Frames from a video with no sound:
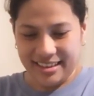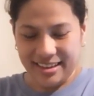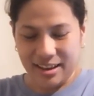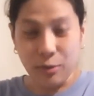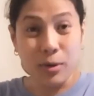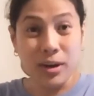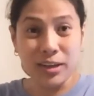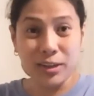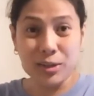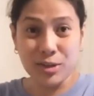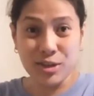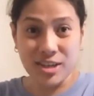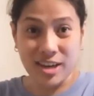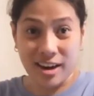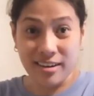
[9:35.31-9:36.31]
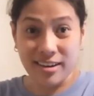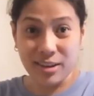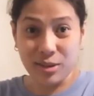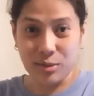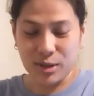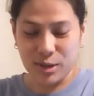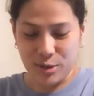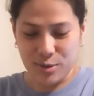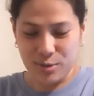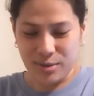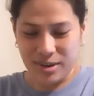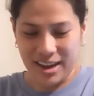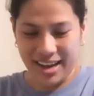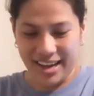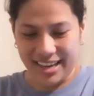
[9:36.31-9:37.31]
I wanted to share it with you
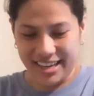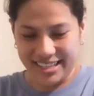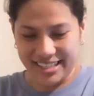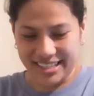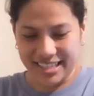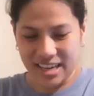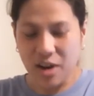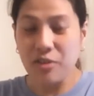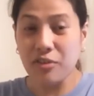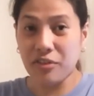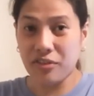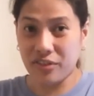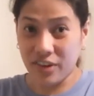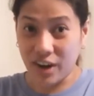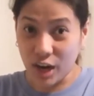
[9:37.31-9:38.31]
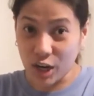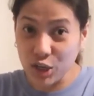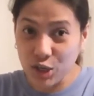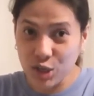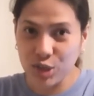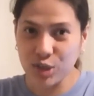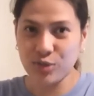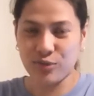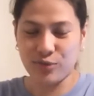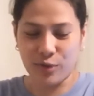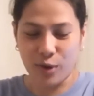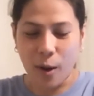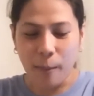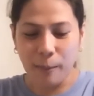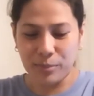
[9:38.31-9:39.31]
guys fresh
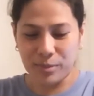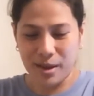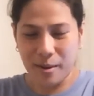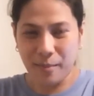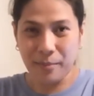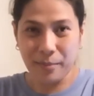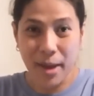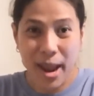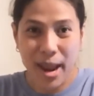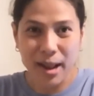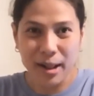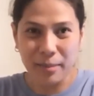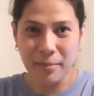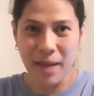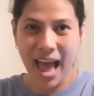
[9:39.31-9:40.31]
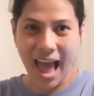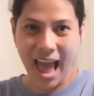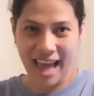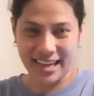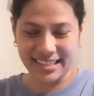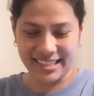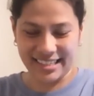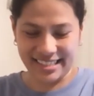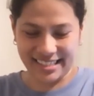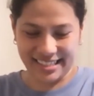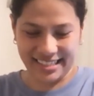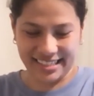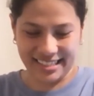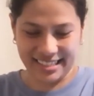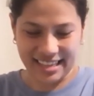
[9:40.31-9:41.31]
from the
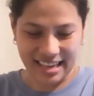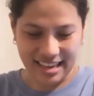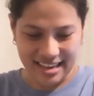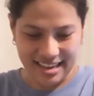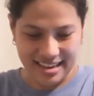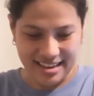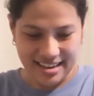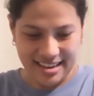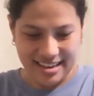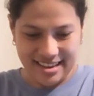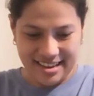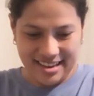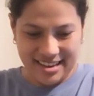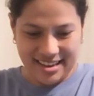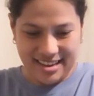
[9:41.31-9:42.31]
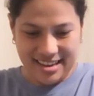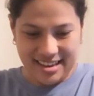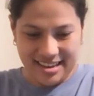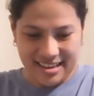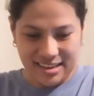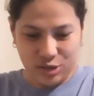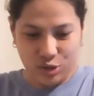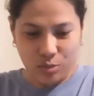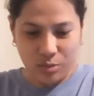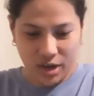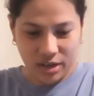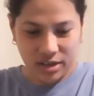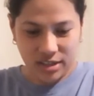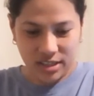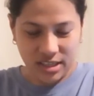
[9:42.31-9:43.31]
mailbox. So
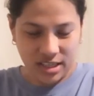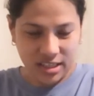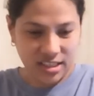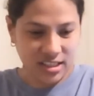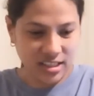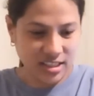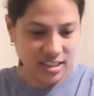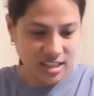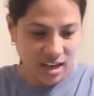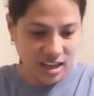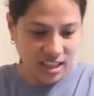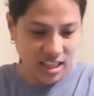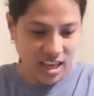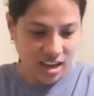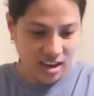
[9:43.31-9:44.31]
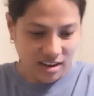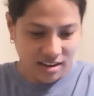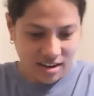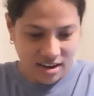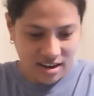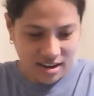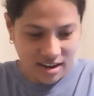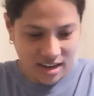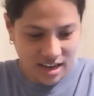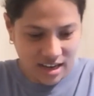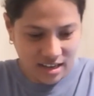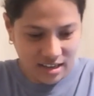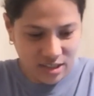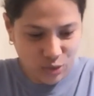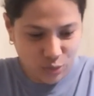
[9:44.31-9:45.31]
Marcus is not here,
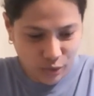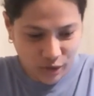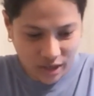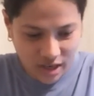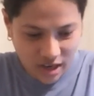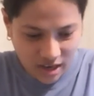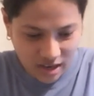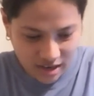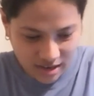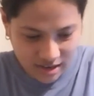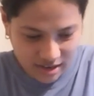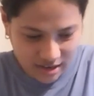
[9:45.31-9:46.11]
he is working.